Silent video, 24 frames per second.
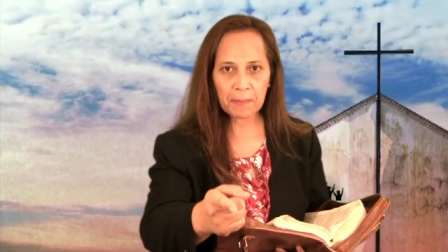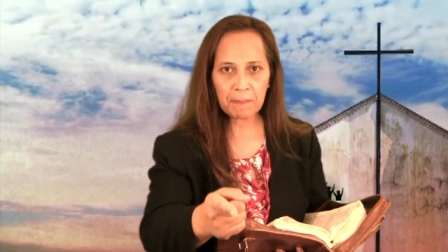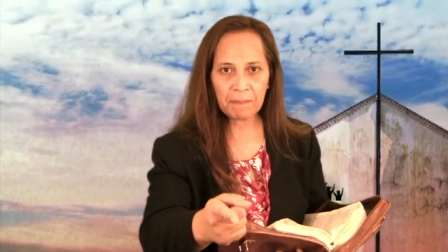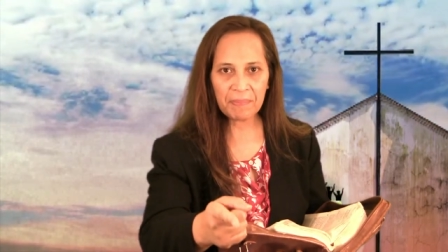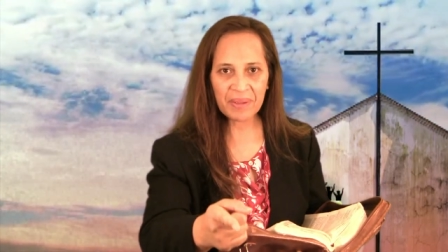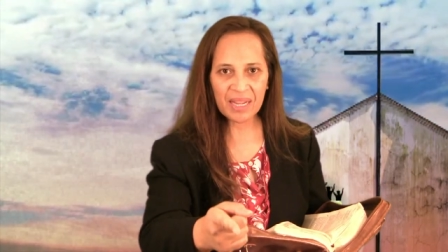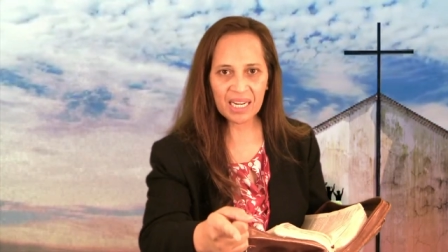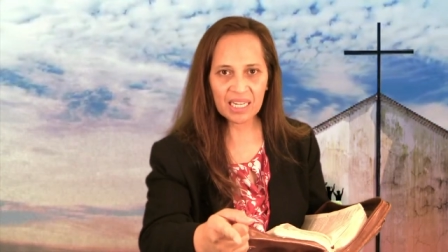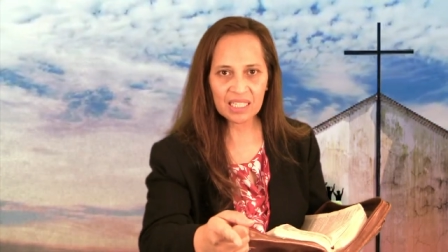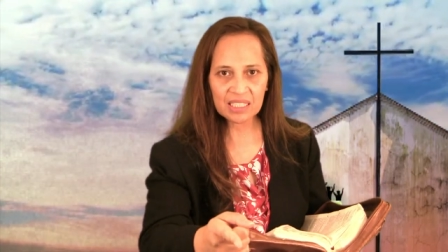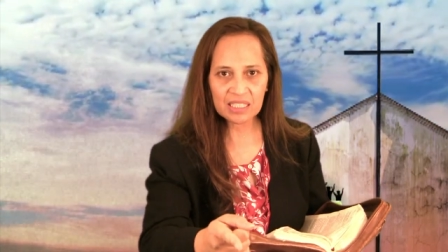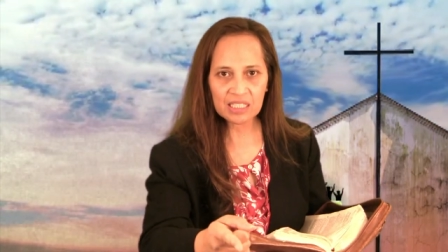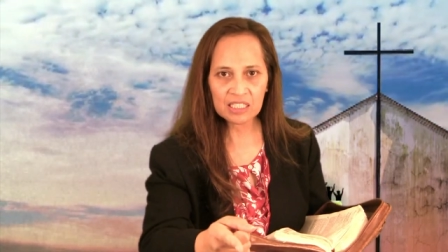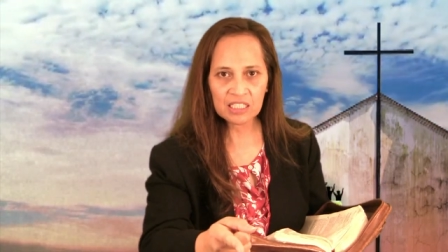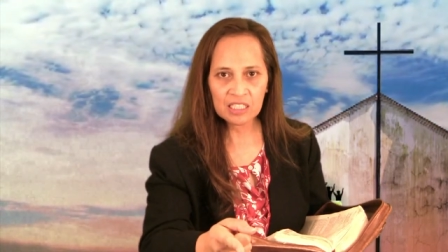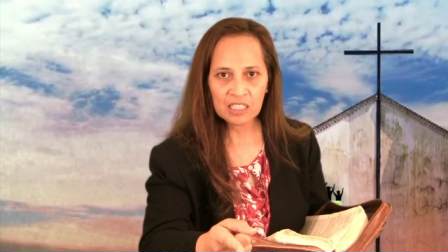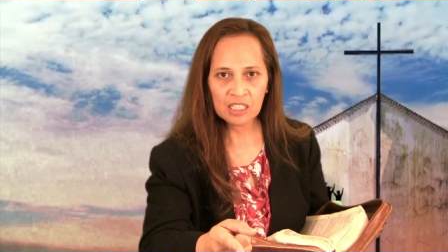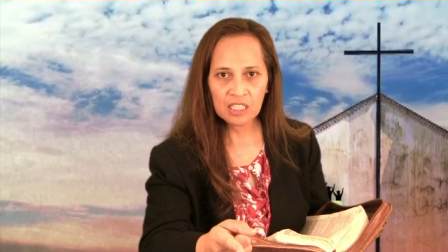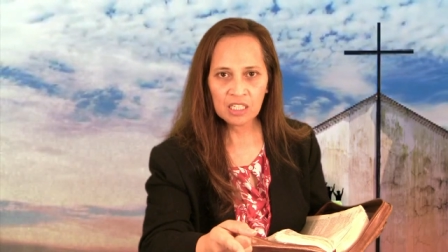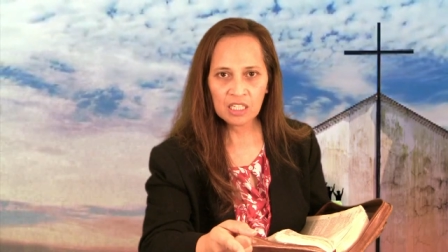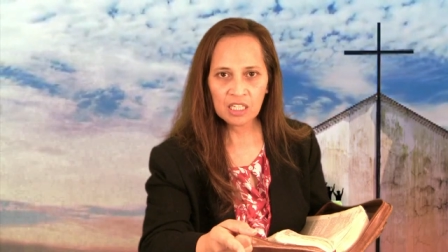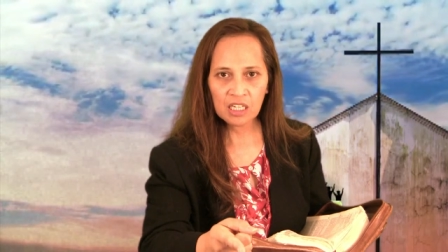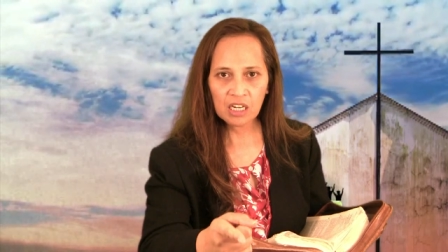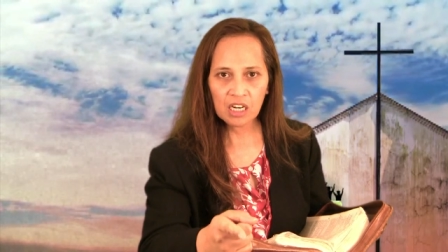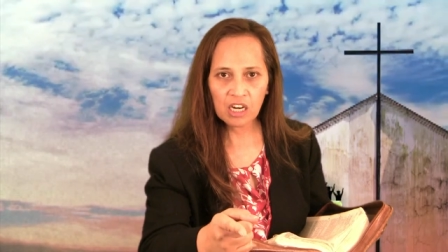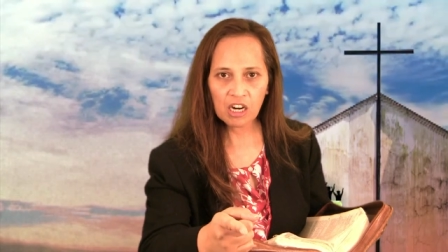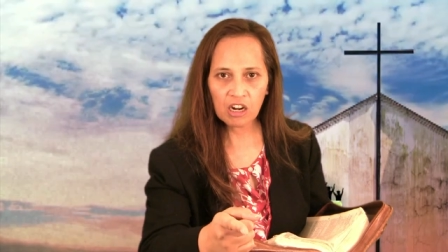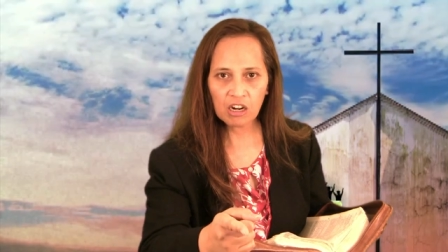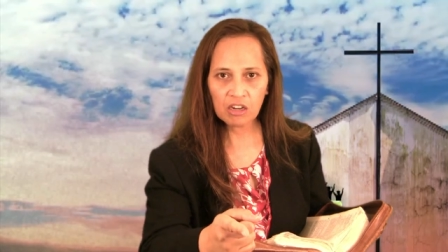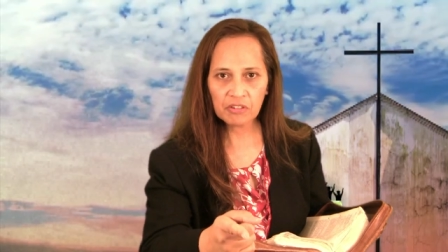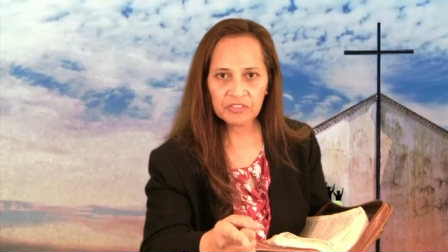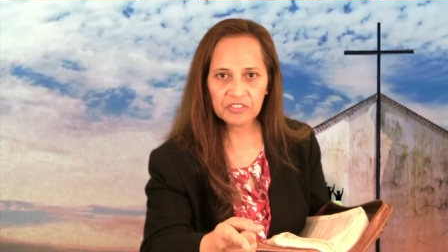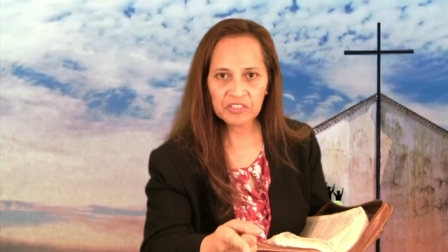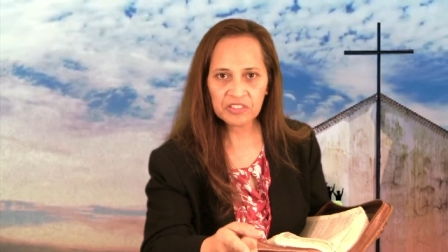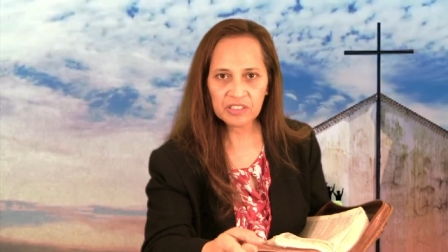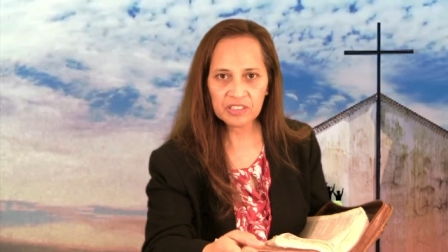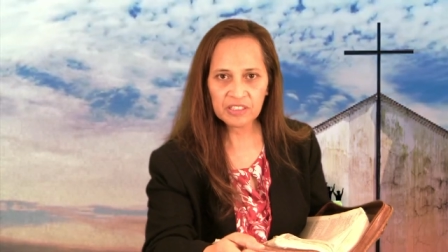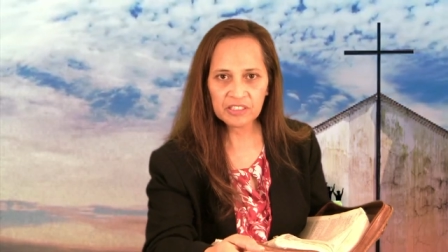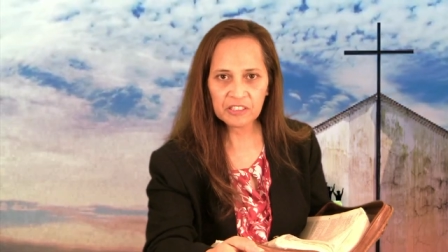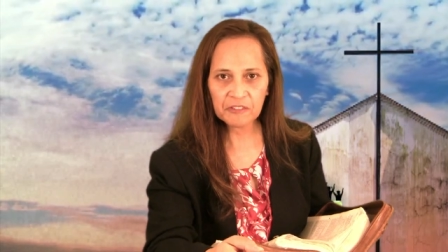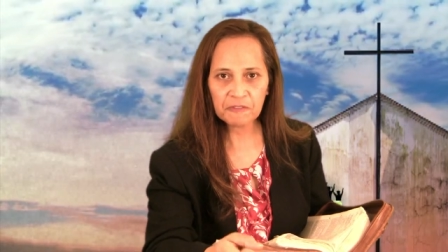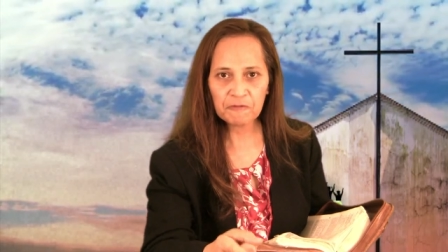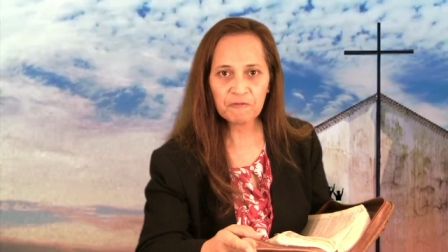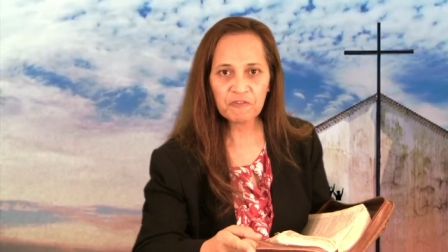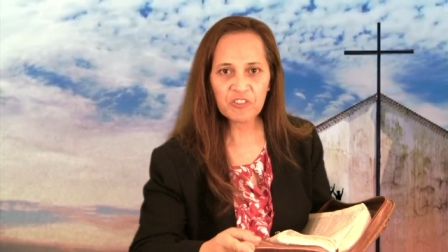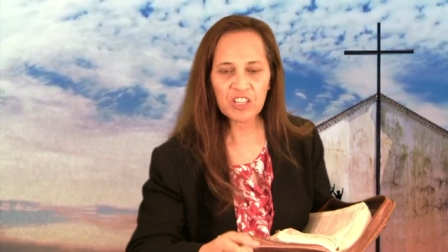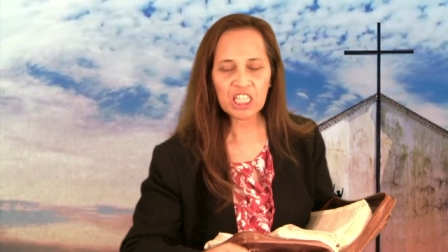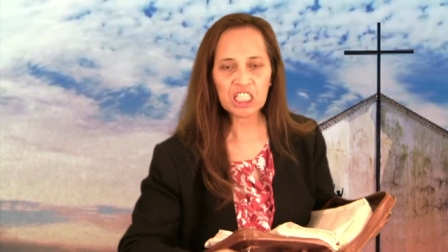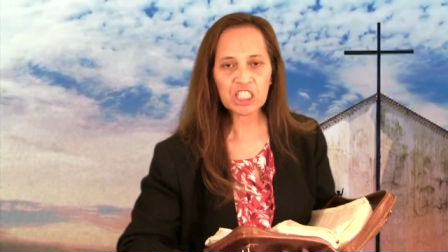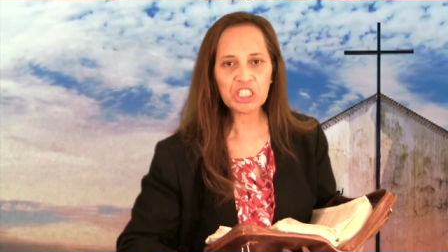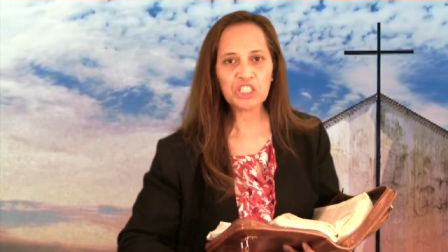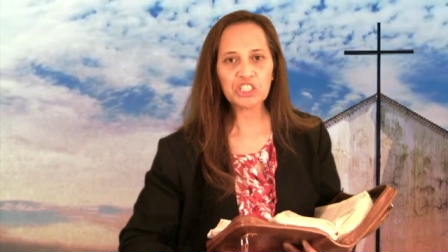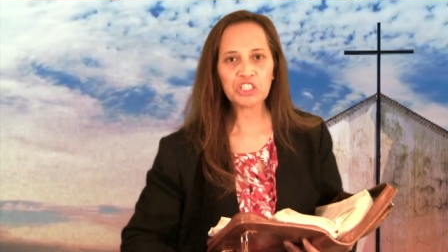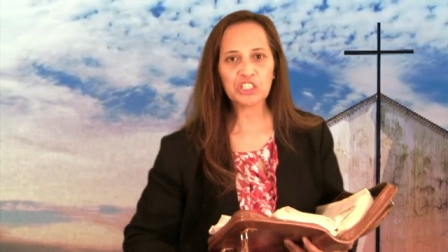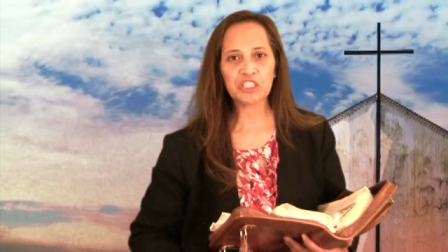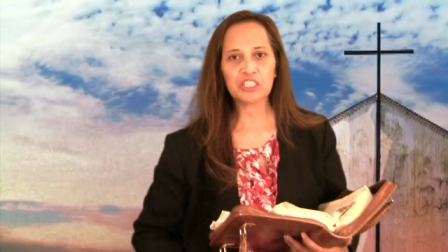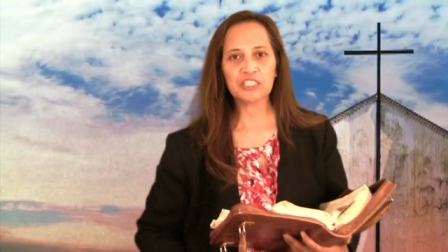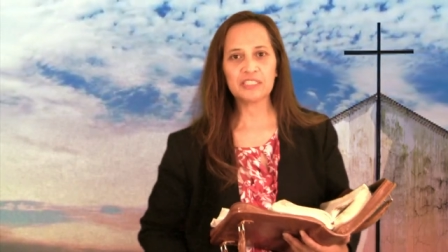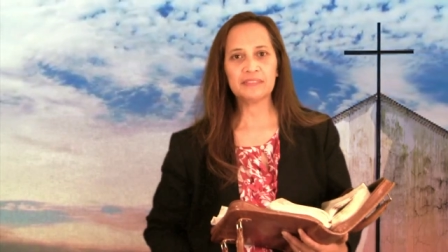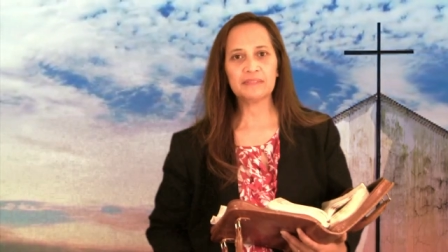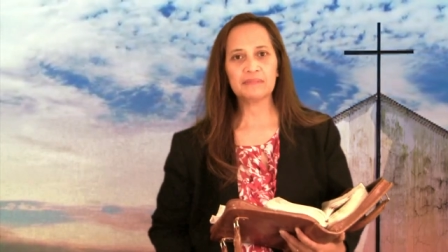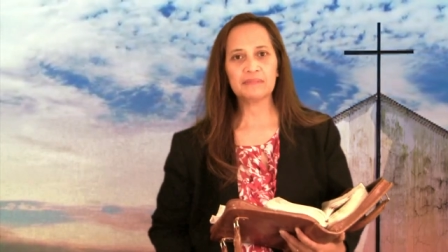belly of the fish.